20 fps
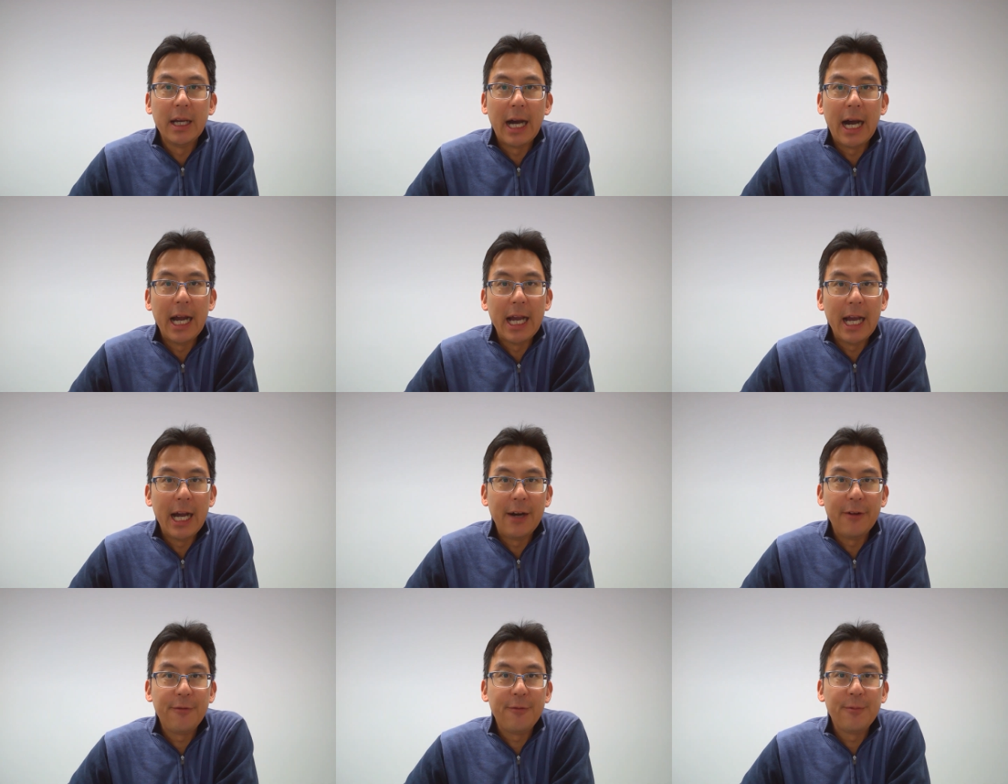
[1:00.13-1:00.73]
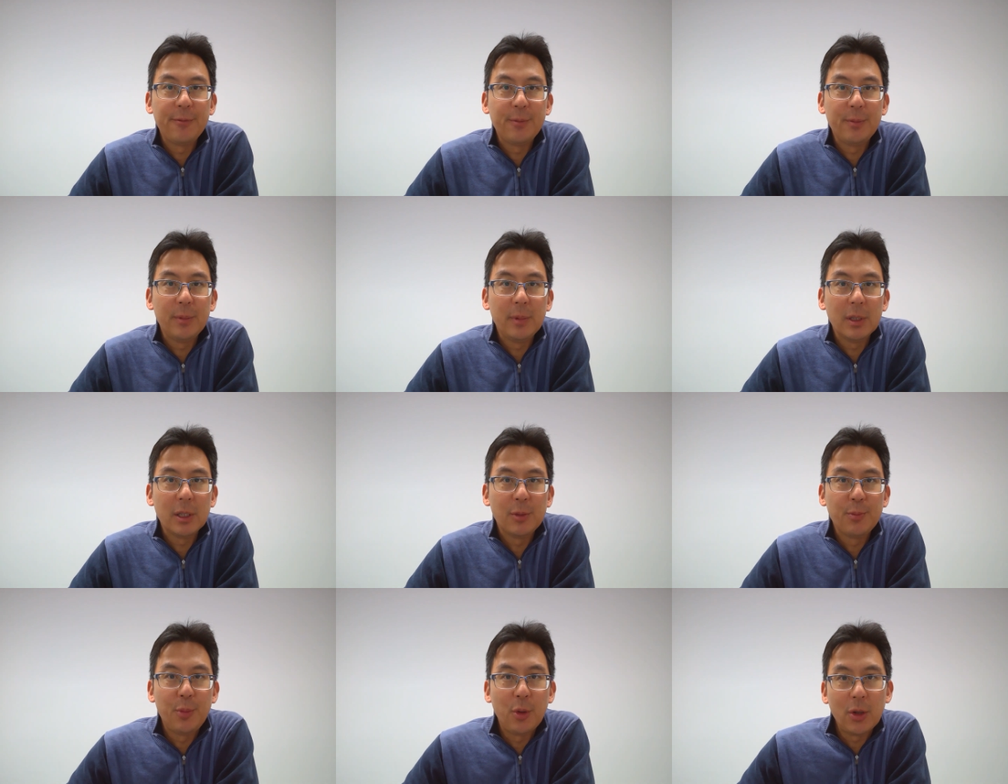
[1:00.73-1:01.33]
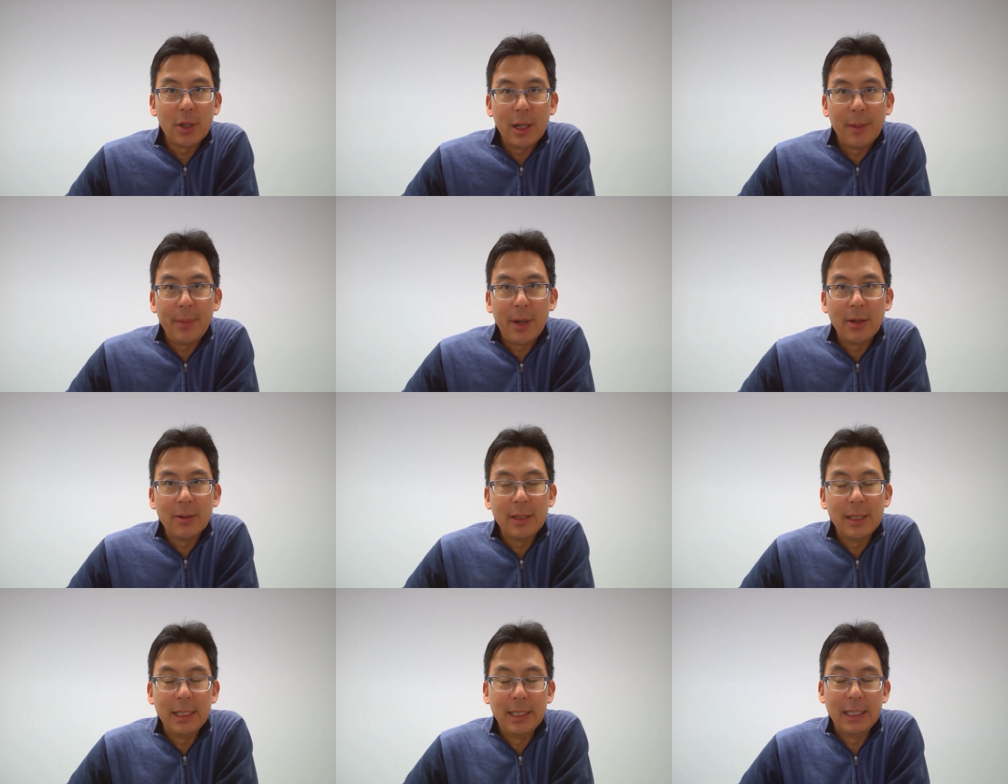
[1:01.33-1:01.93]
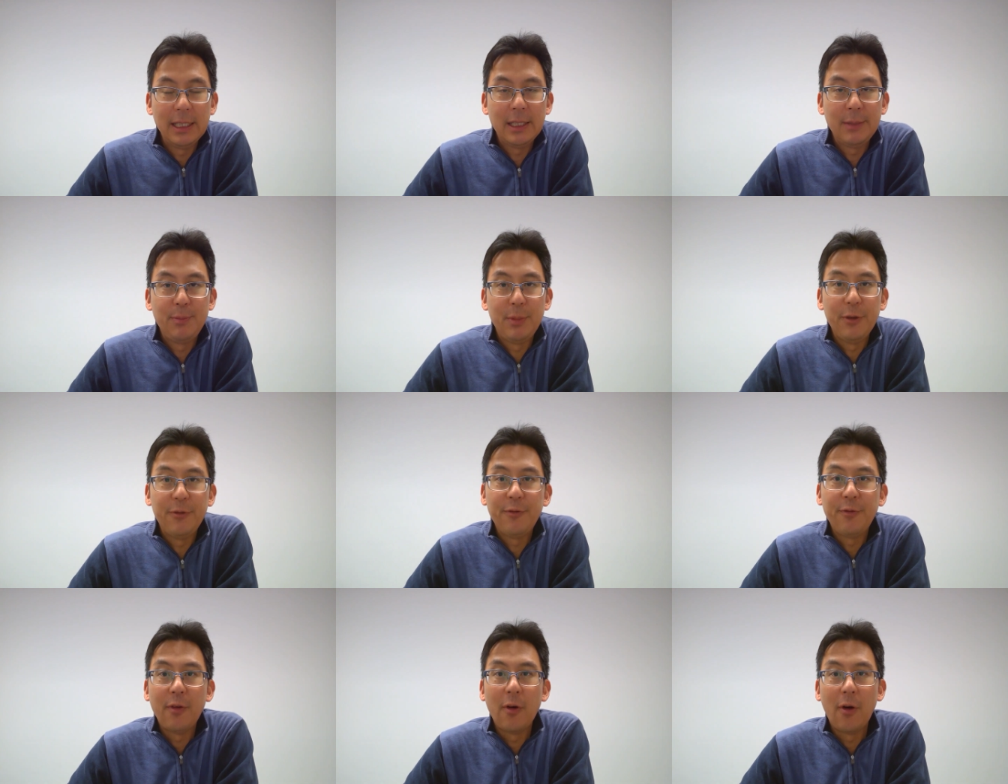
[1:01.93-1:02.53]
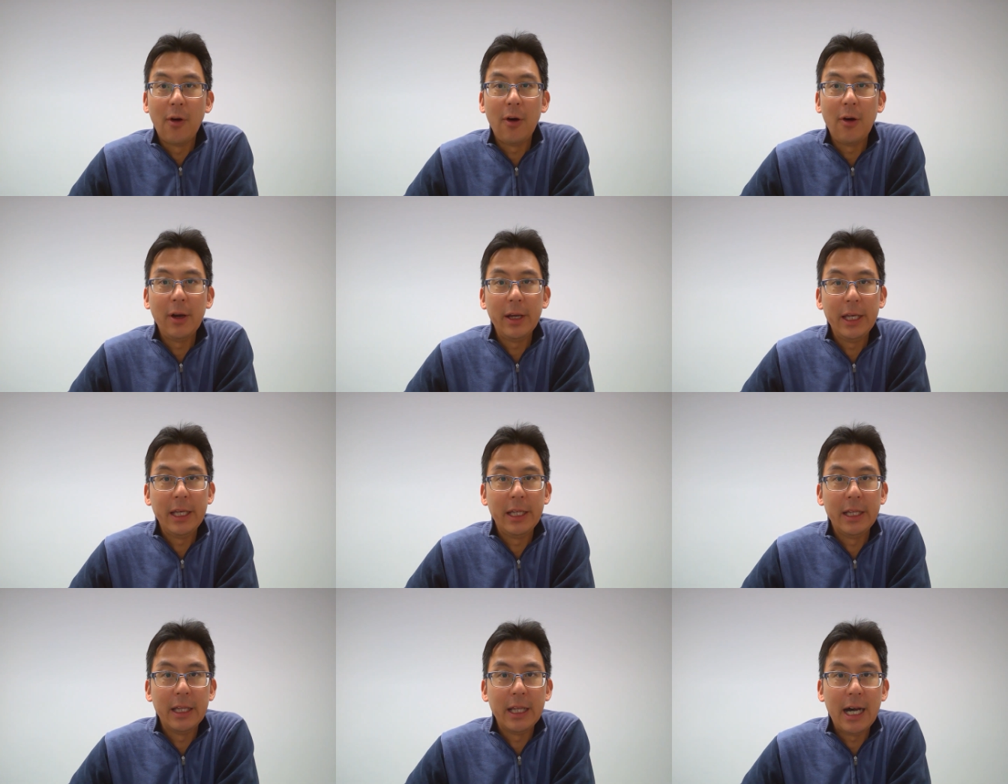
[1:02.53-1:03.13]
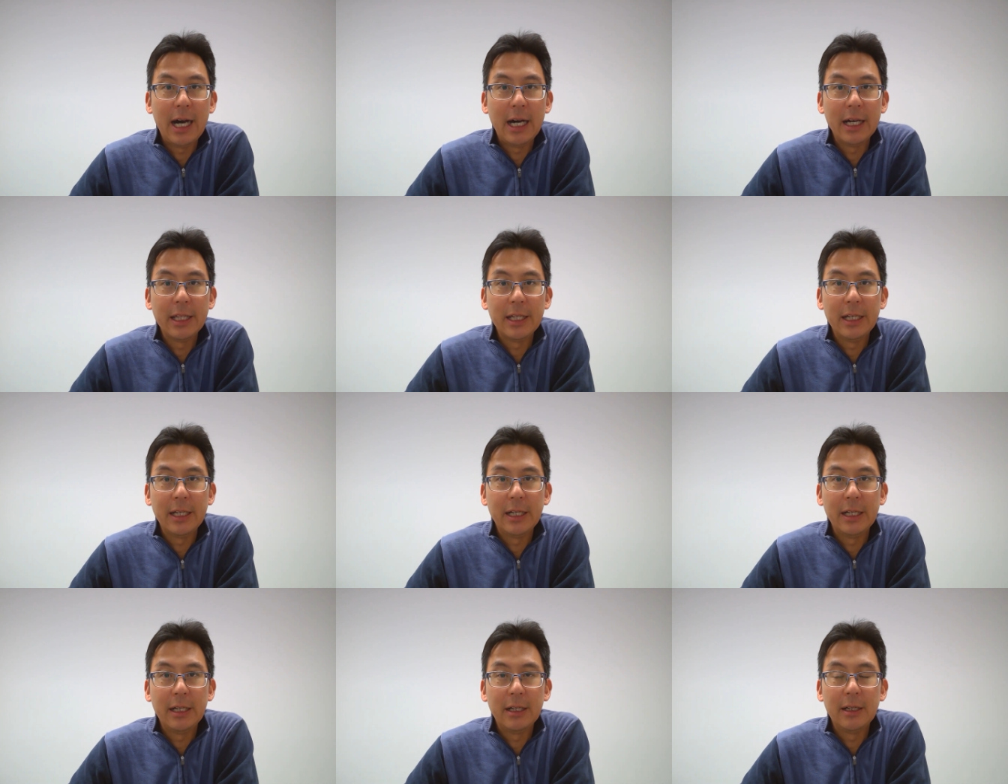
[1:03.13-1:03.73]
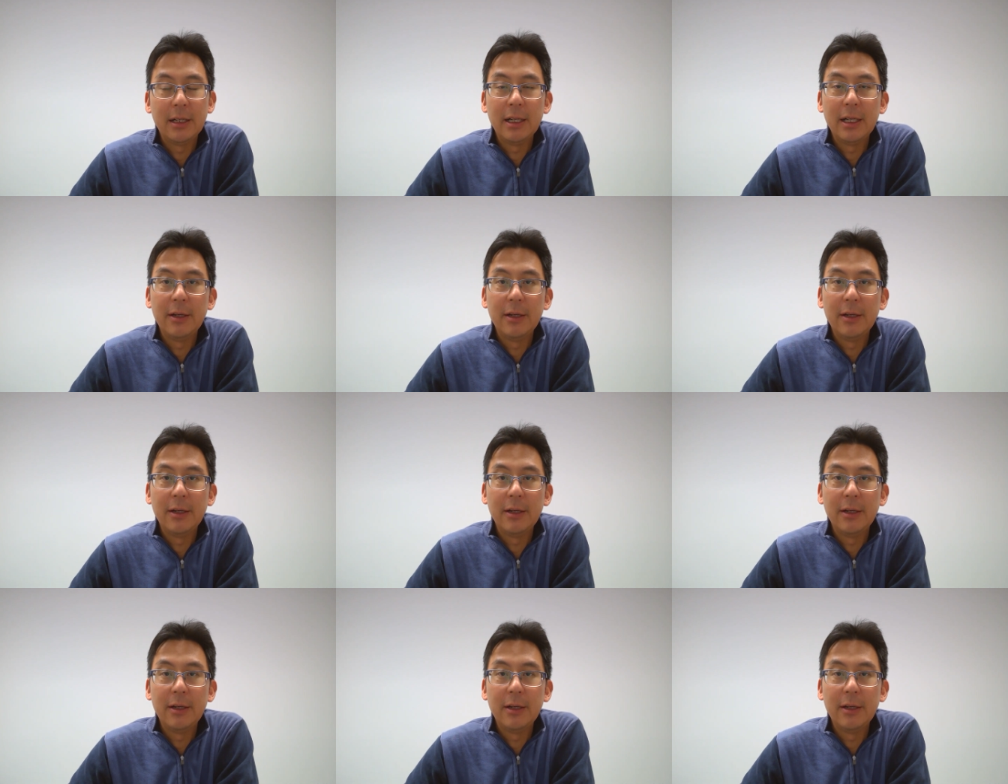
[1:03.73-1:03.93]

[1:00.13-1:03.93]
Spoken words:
I have spoke about this before in other